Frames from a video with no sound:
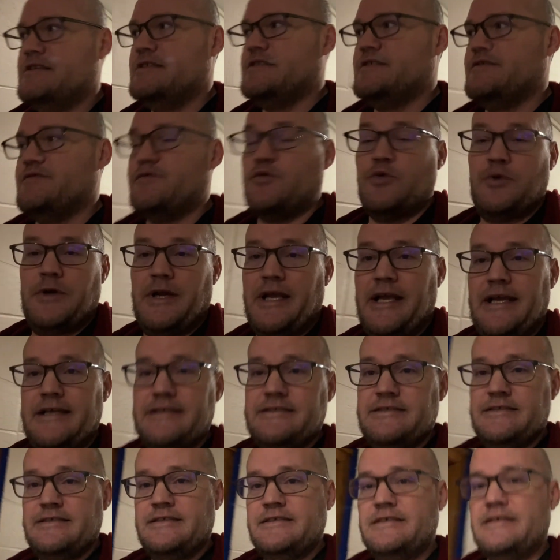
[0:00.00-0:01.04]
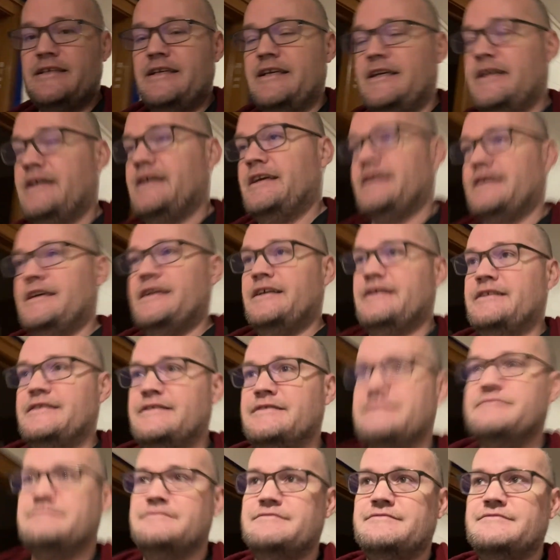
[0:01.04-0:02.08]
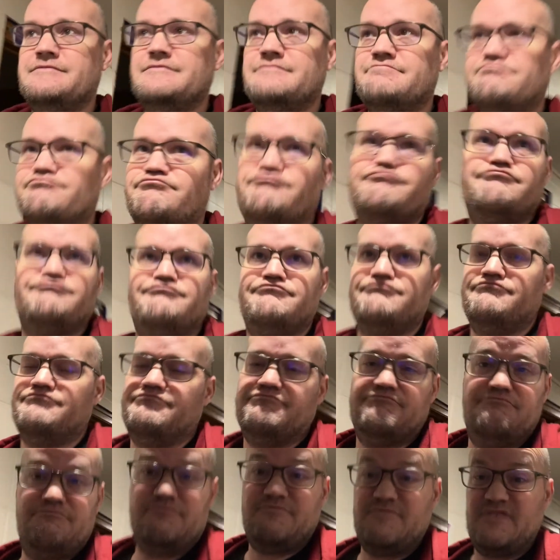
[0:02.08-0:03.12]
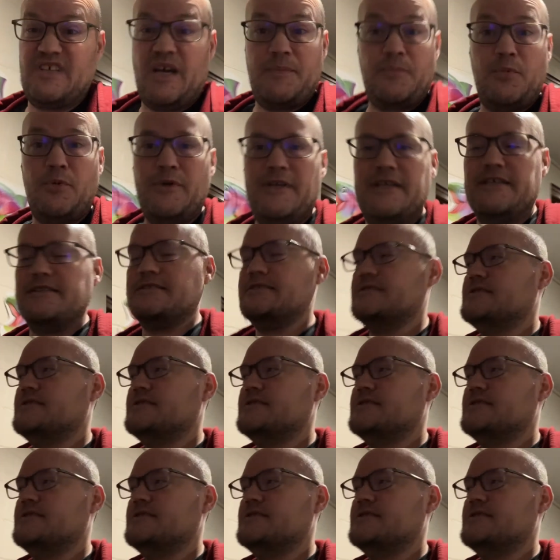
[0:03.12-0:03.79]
4 days and a couple weeks.